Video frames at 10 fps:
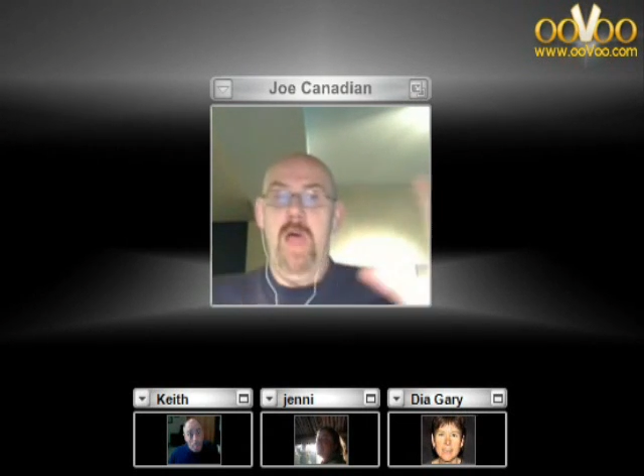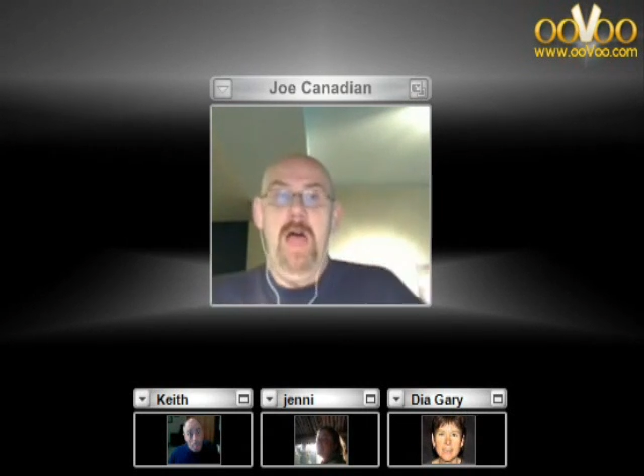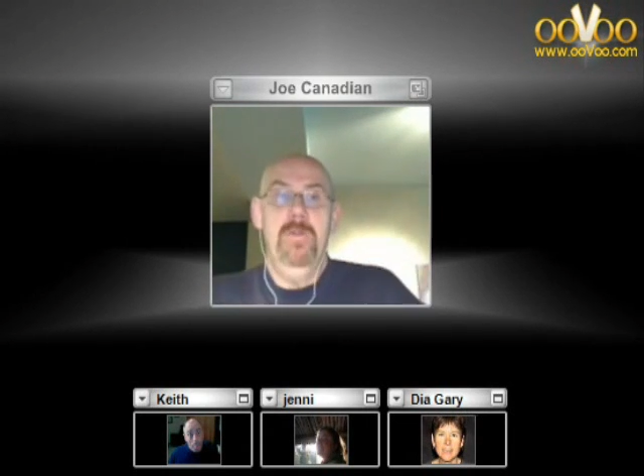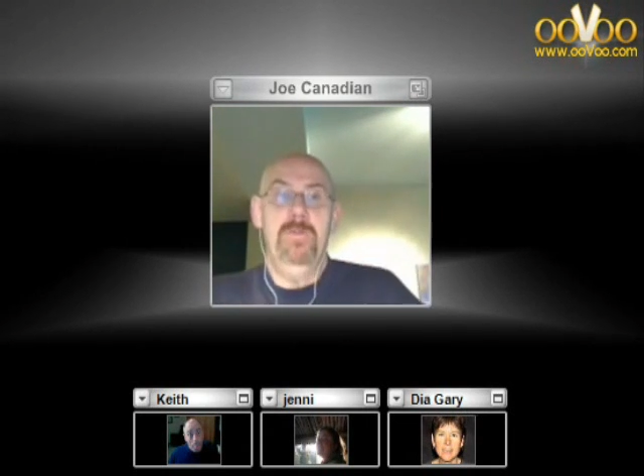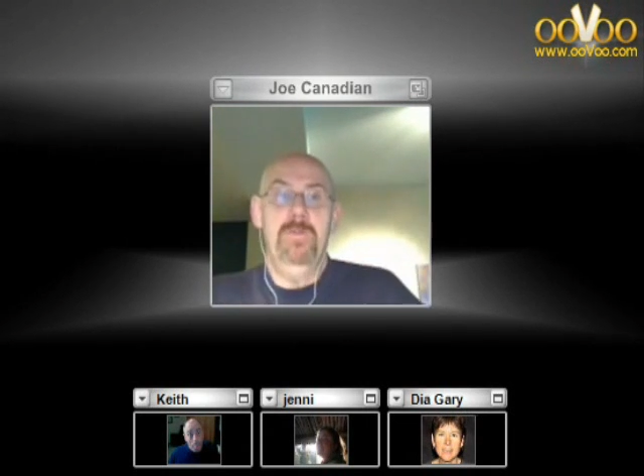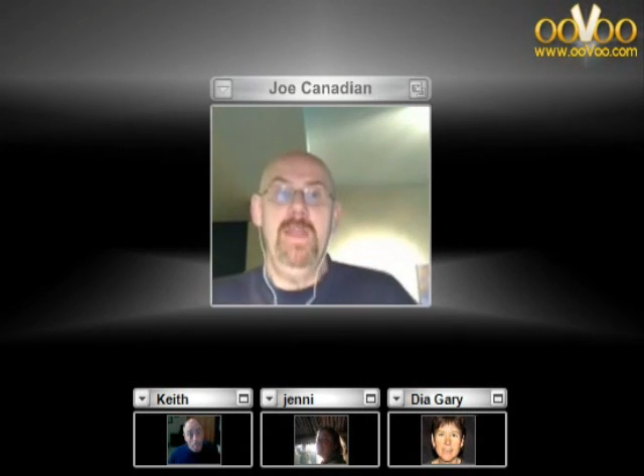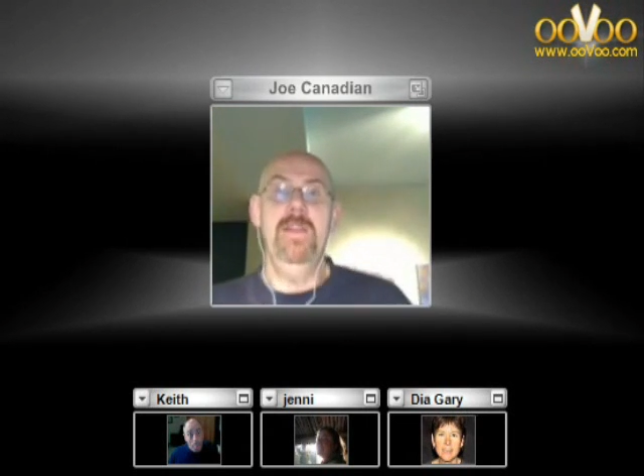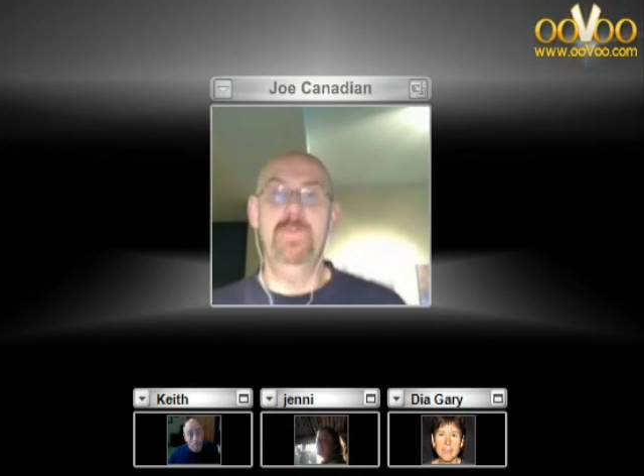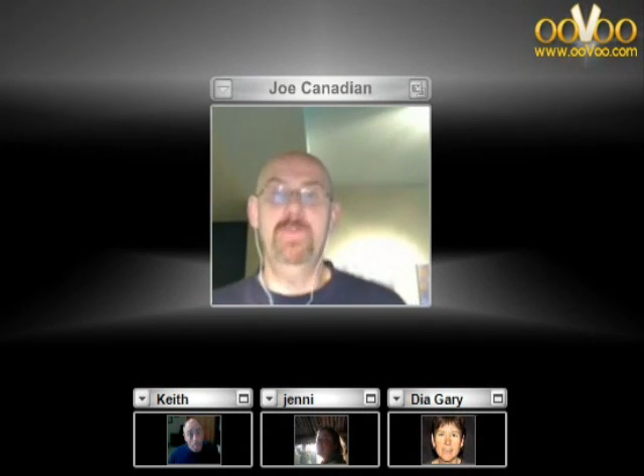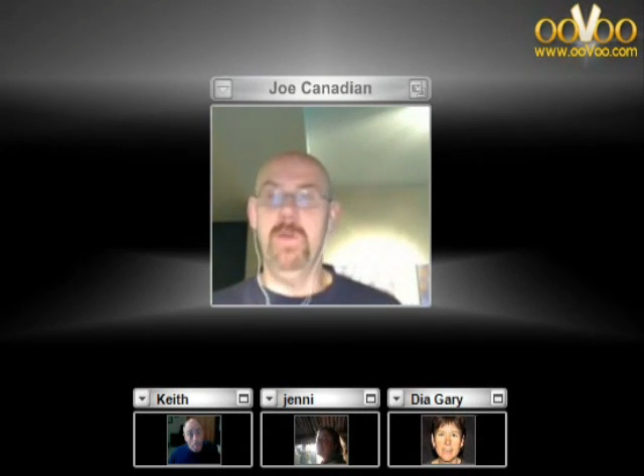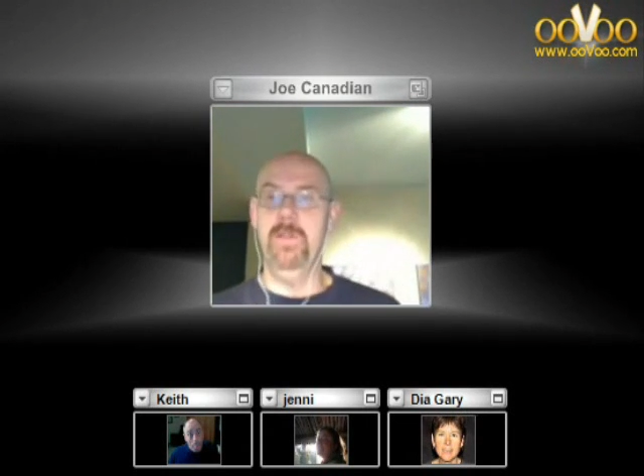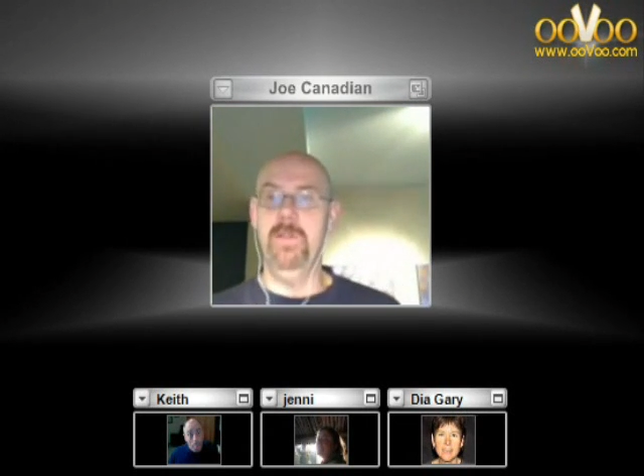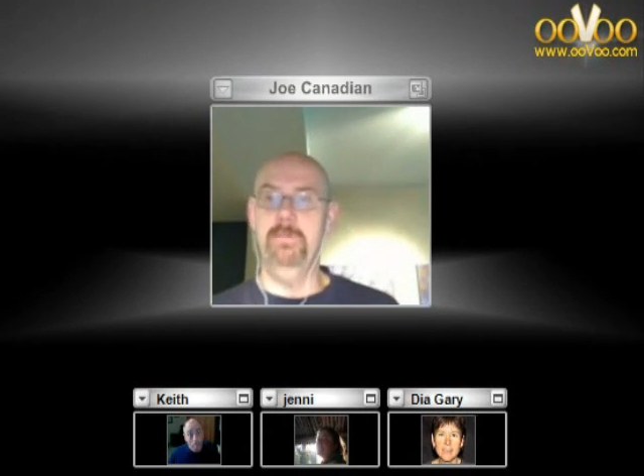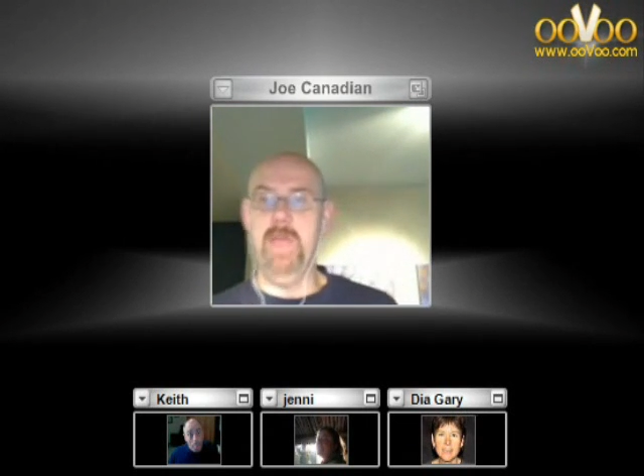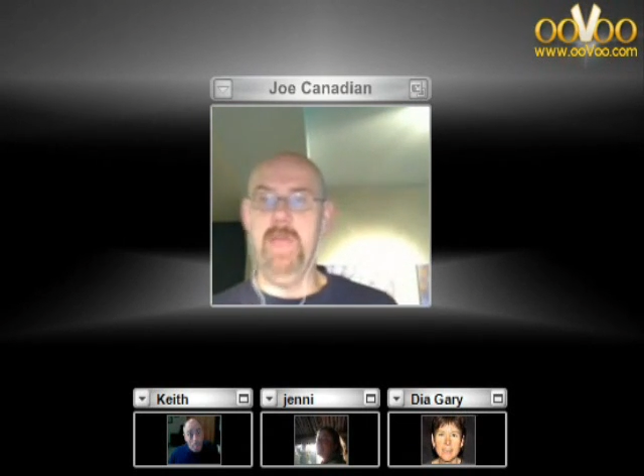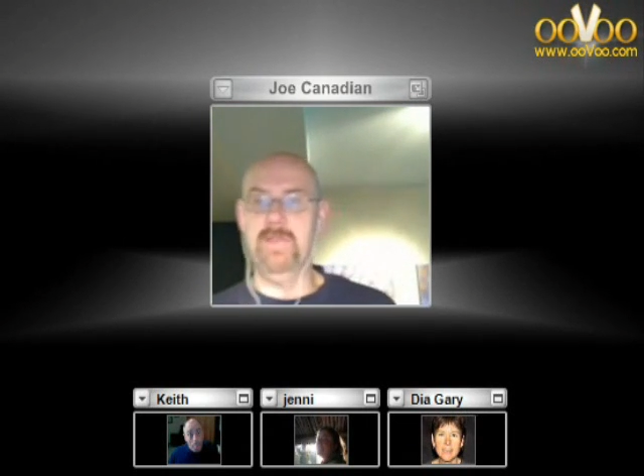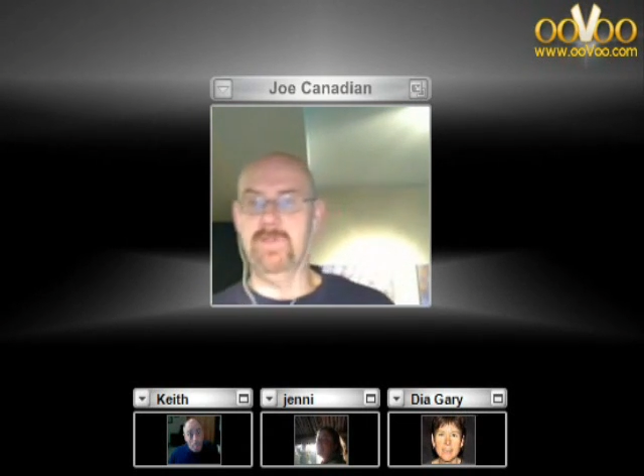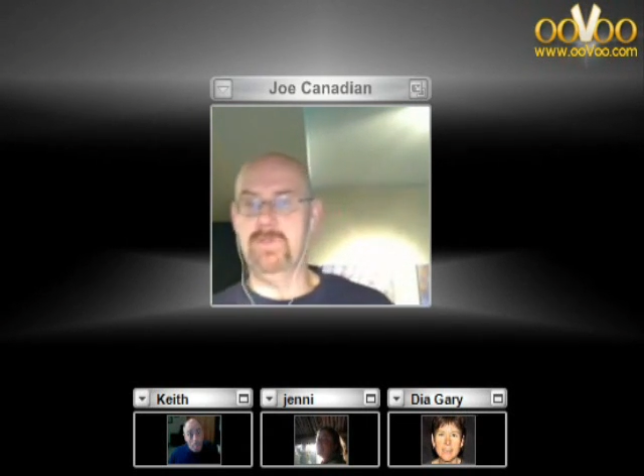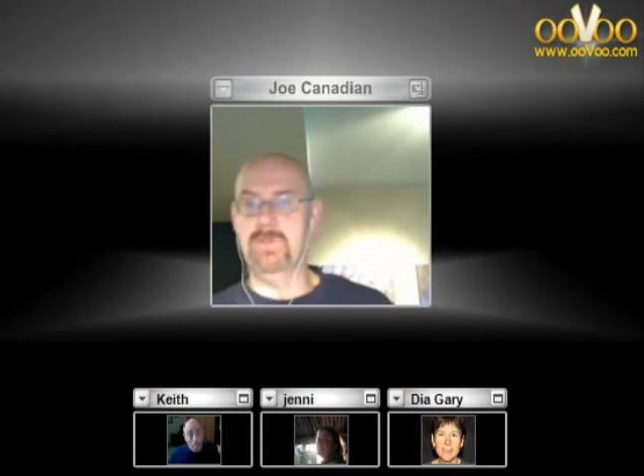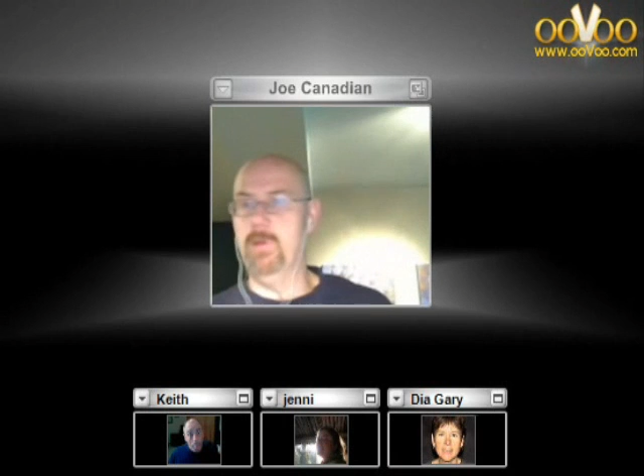how they're rated as one of the
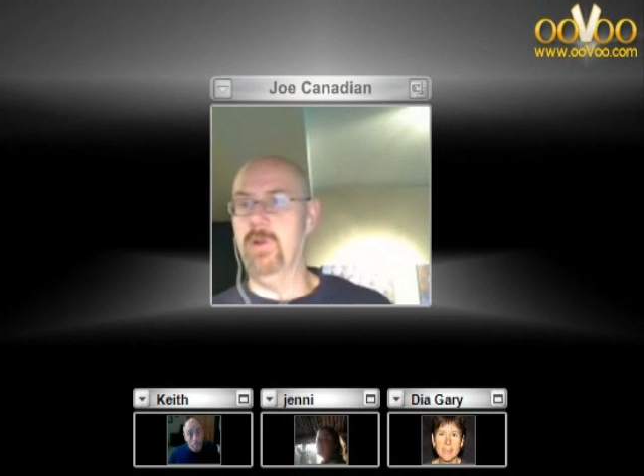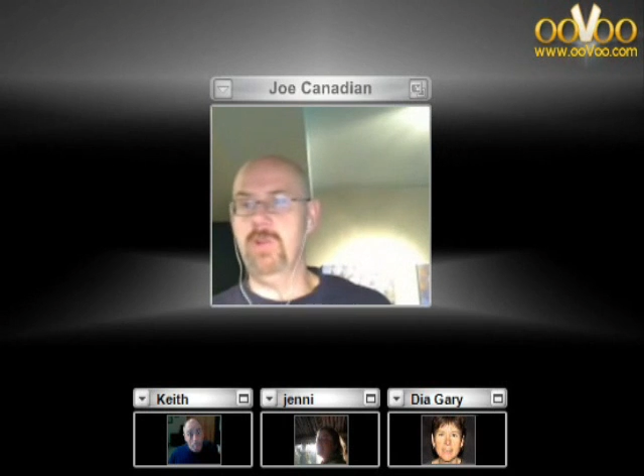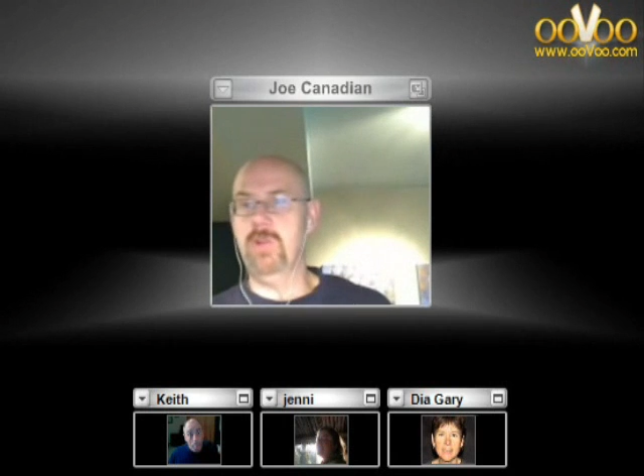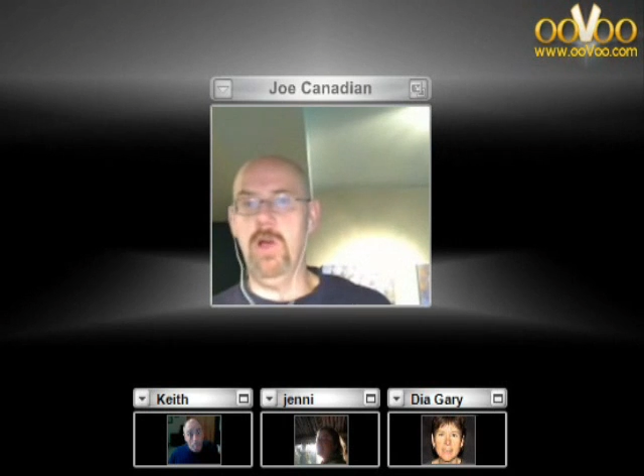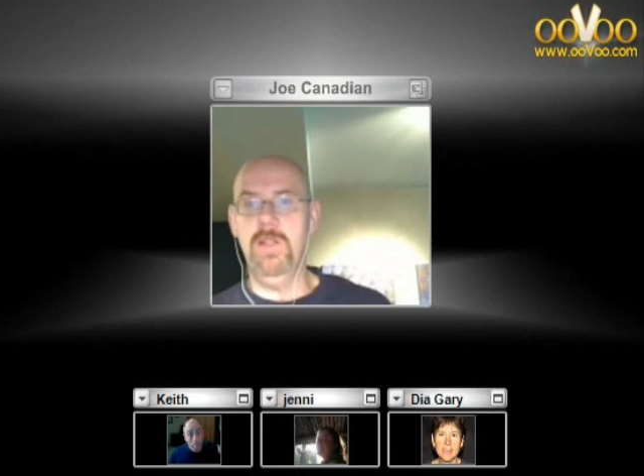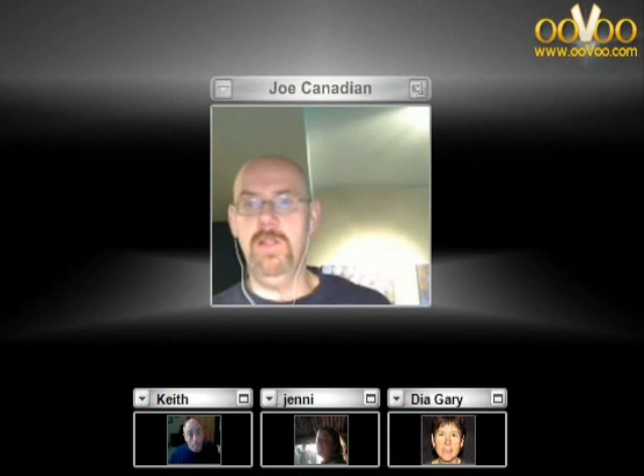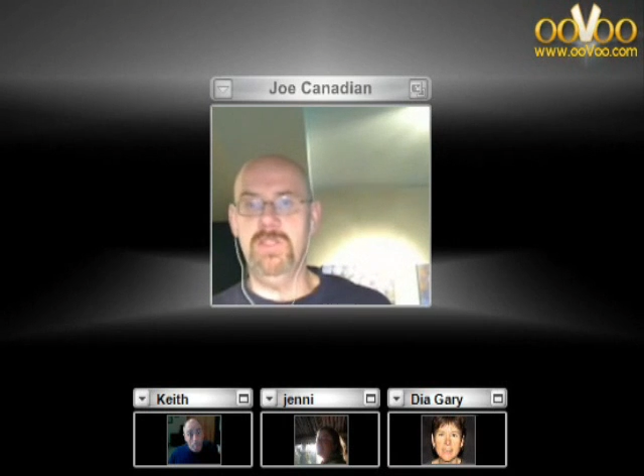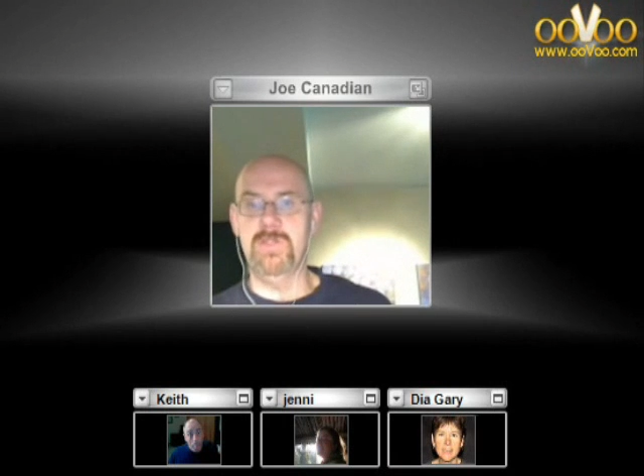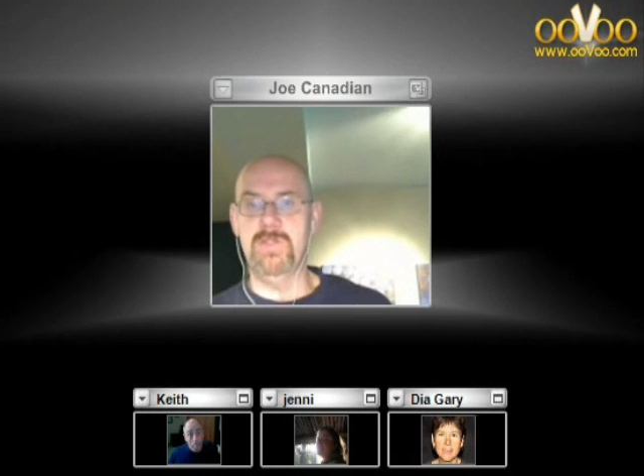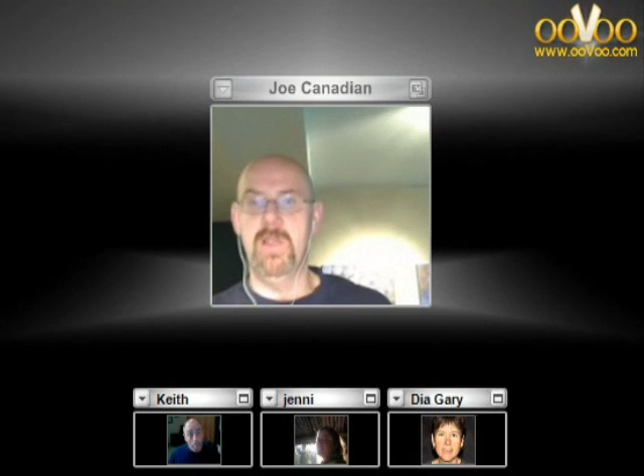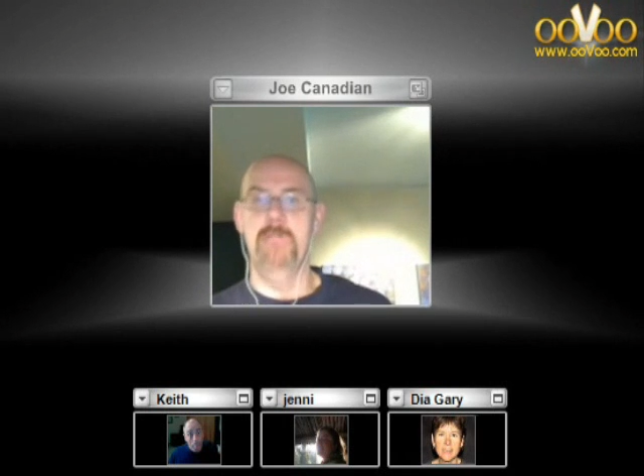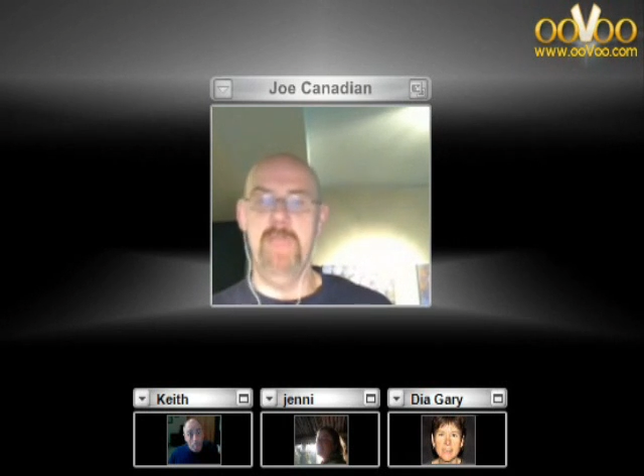best small colleges